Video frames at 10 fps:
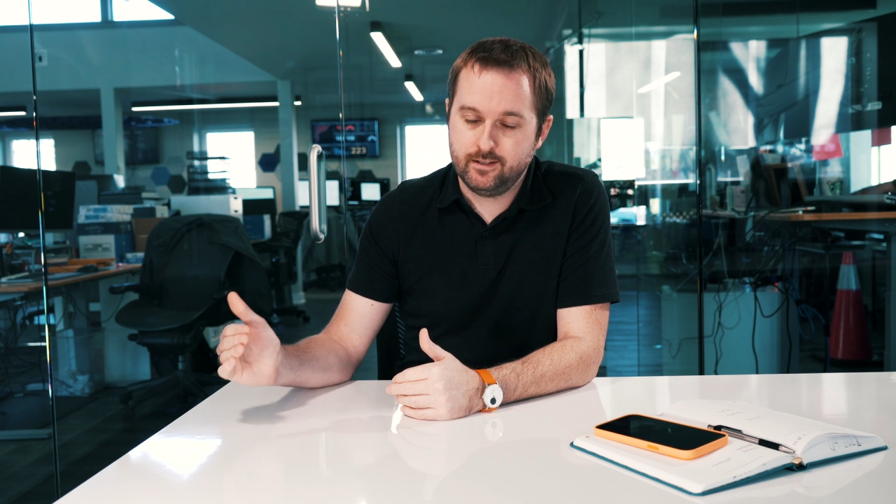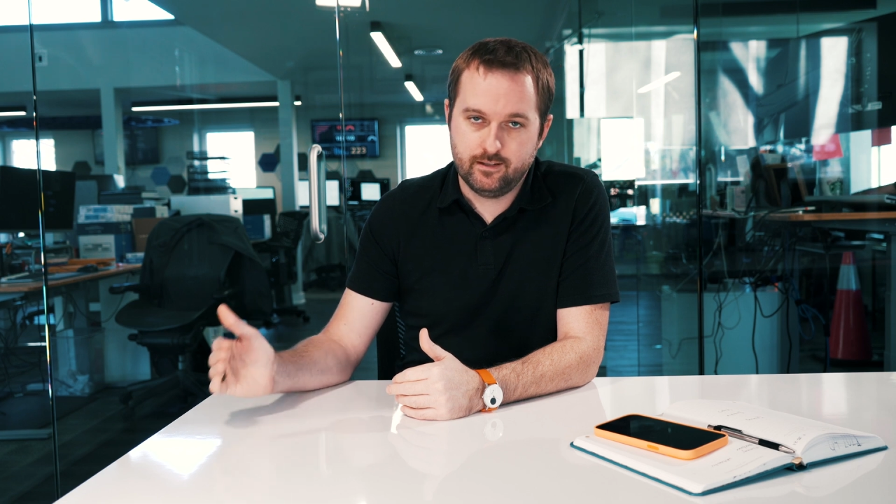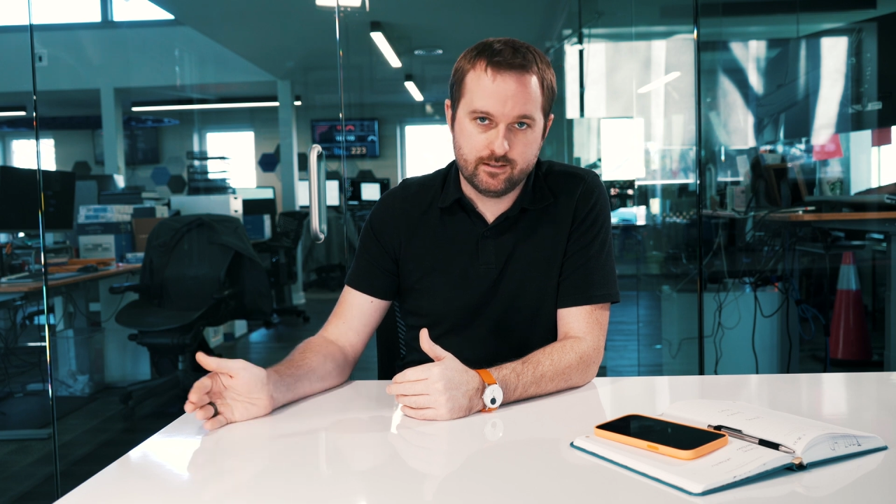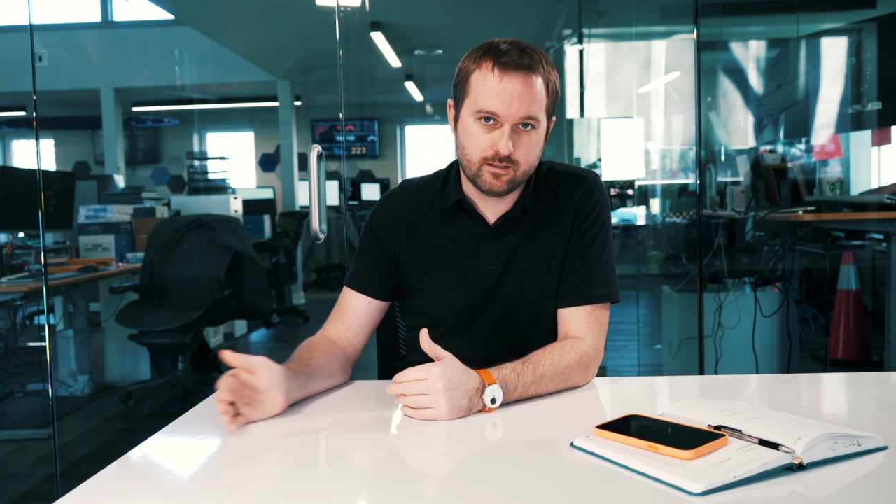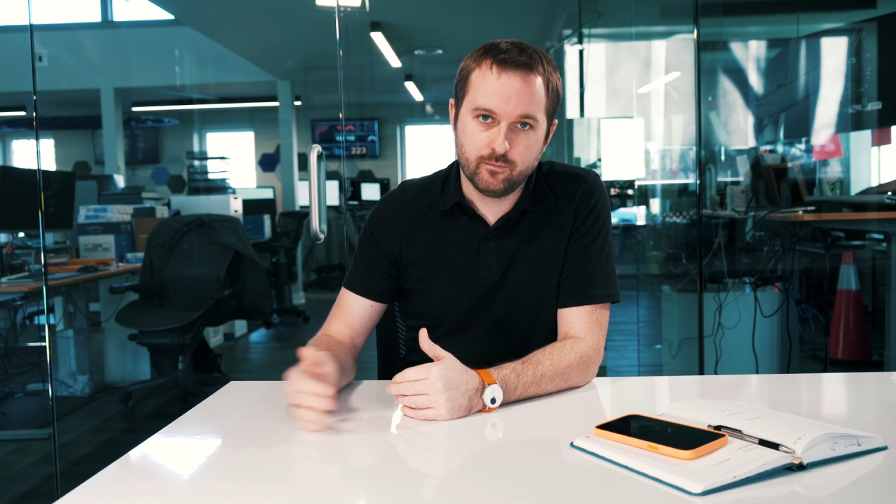
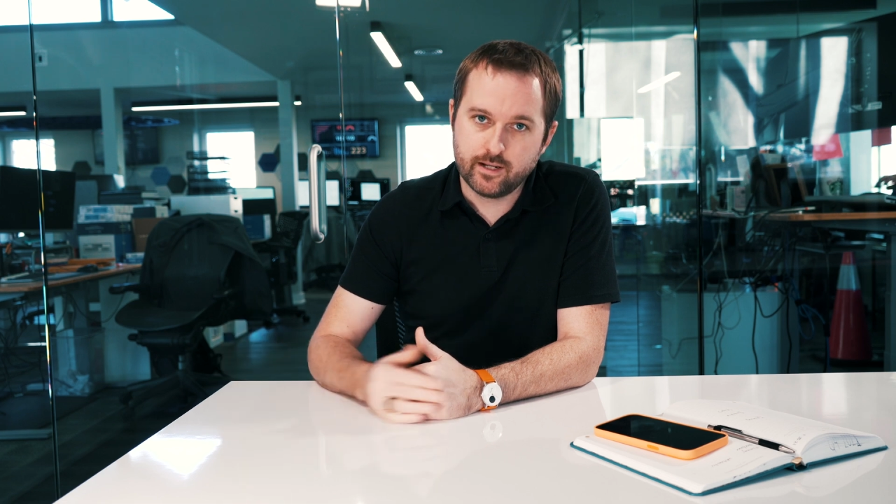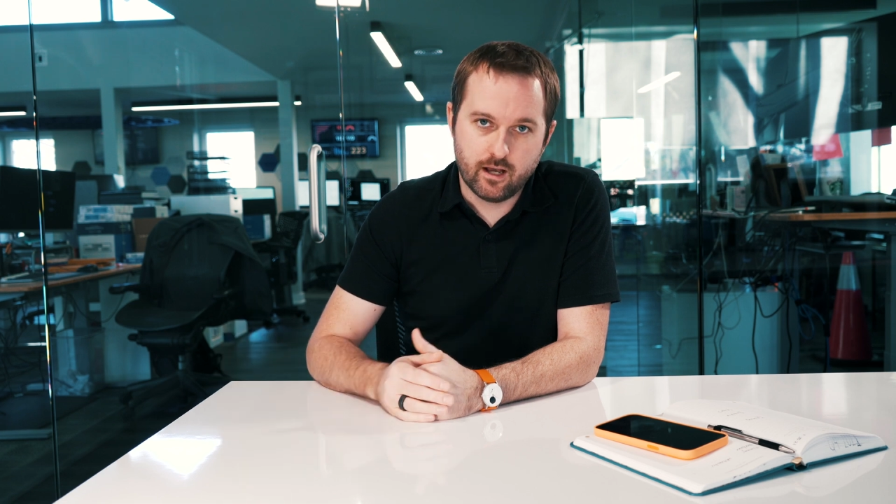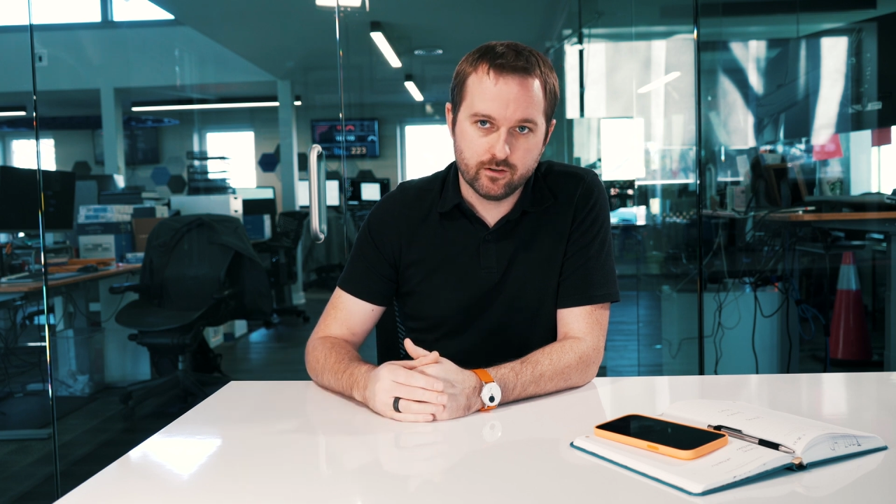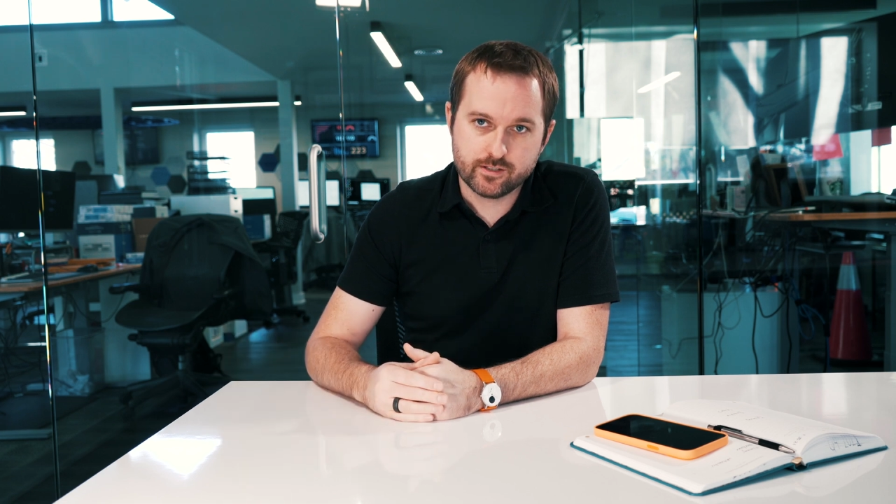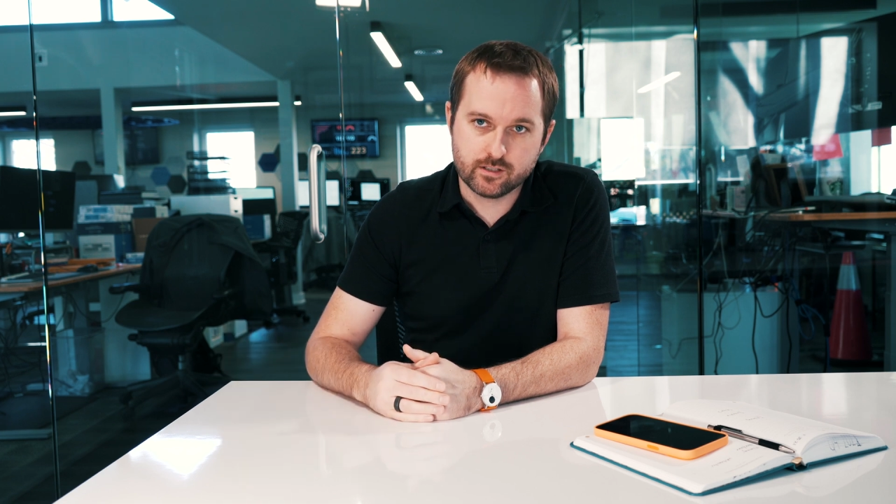that somebody
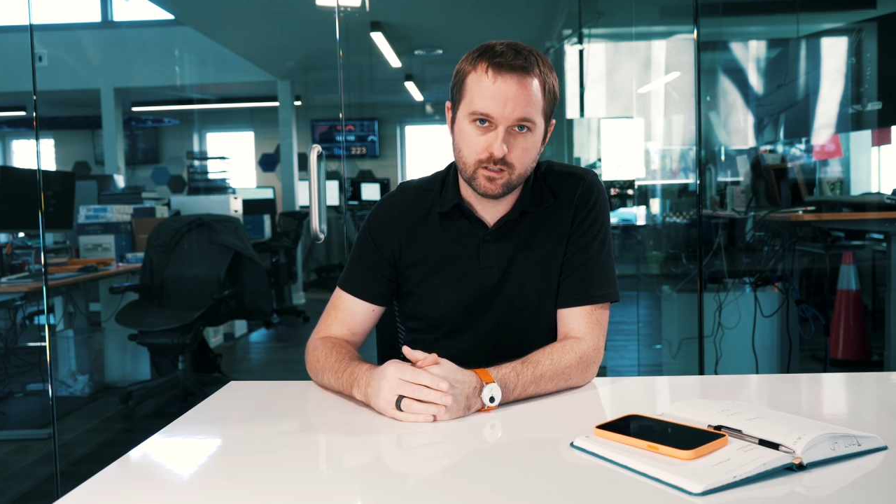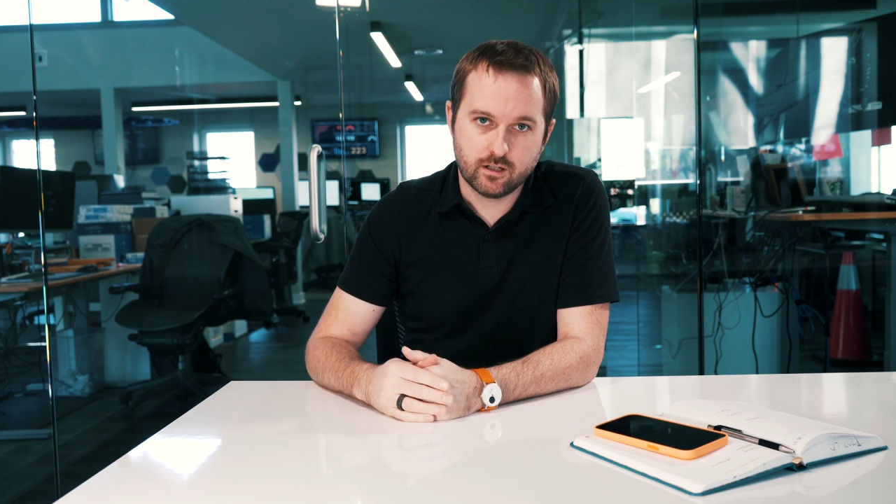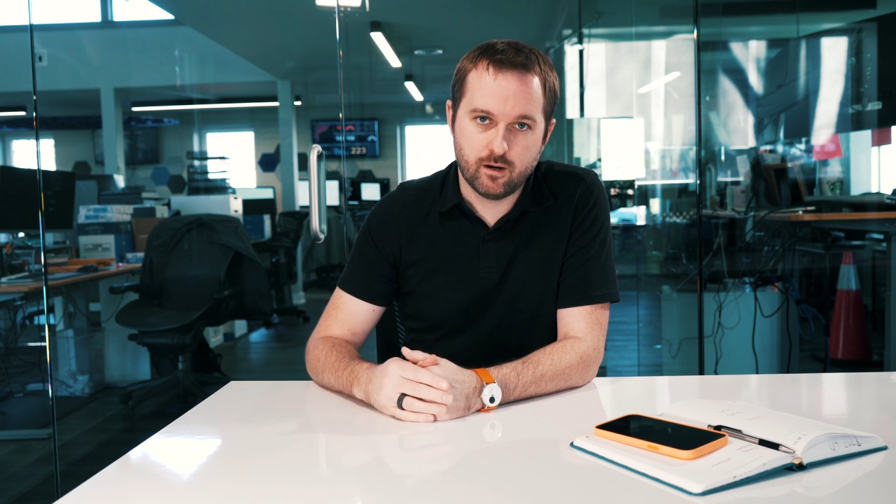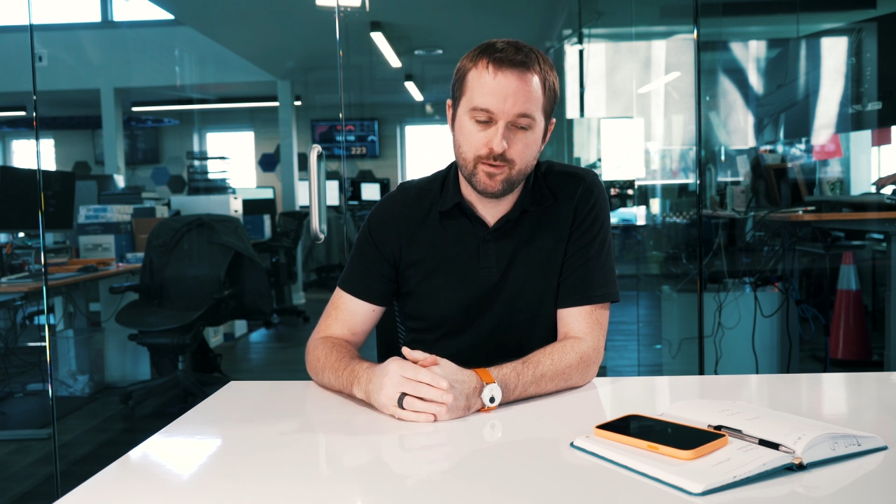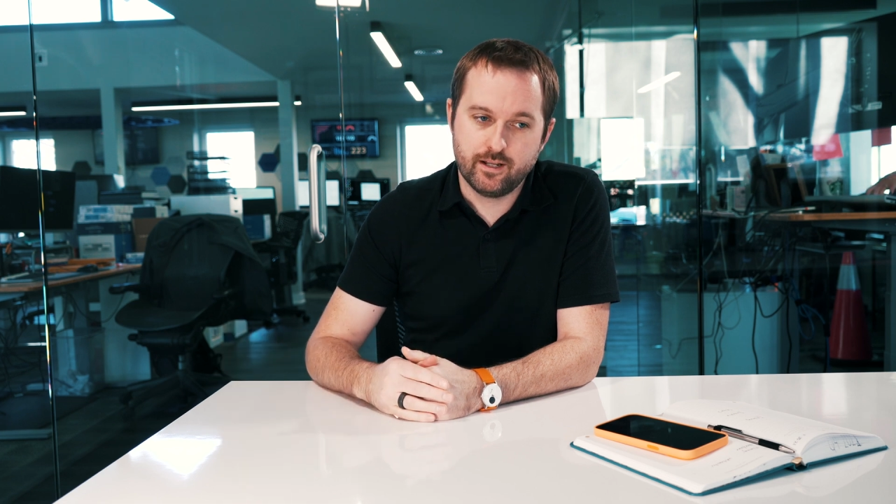else is going to
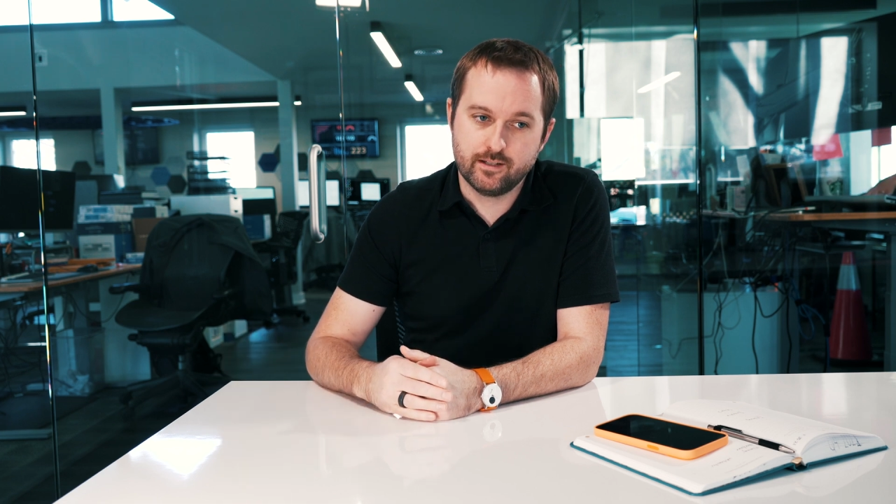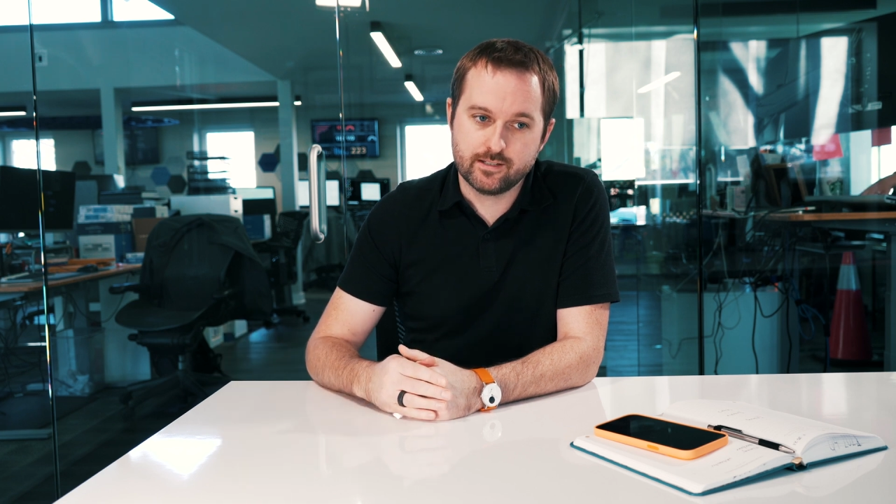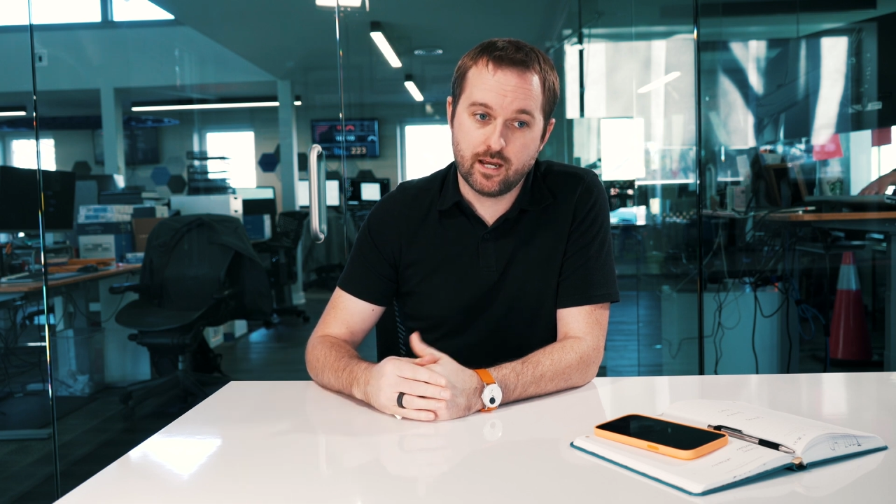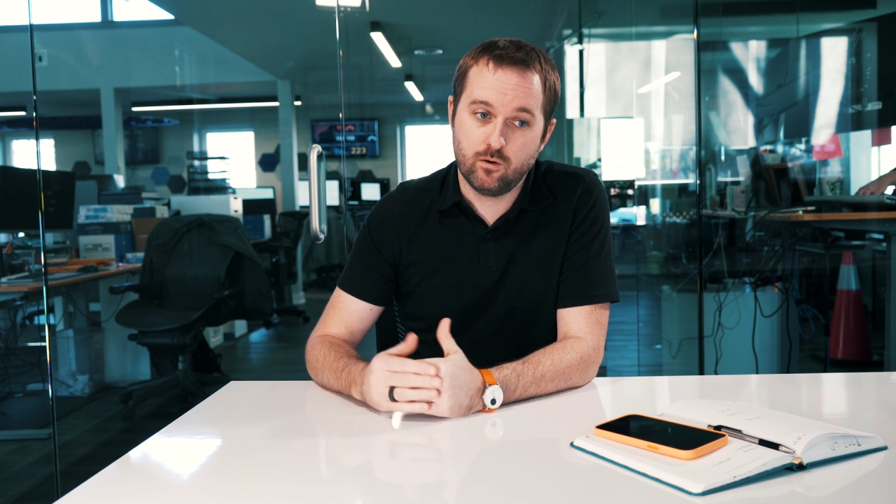come in and say,